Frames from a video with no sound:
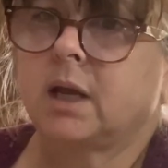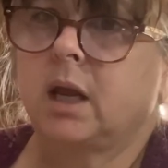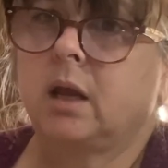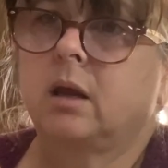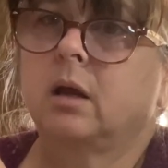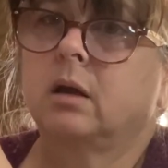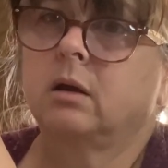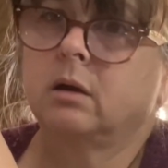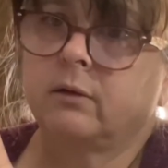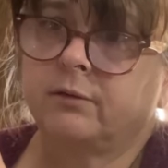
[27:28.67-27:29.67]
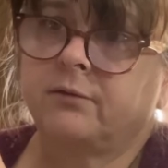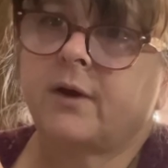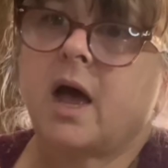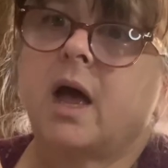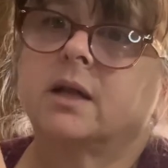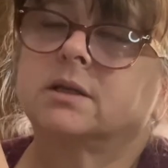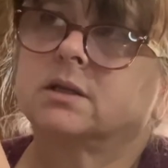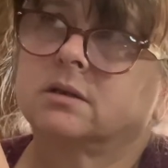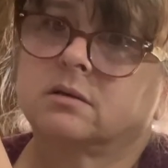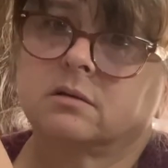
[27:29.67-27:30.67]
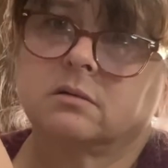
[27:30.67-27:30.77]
like fats,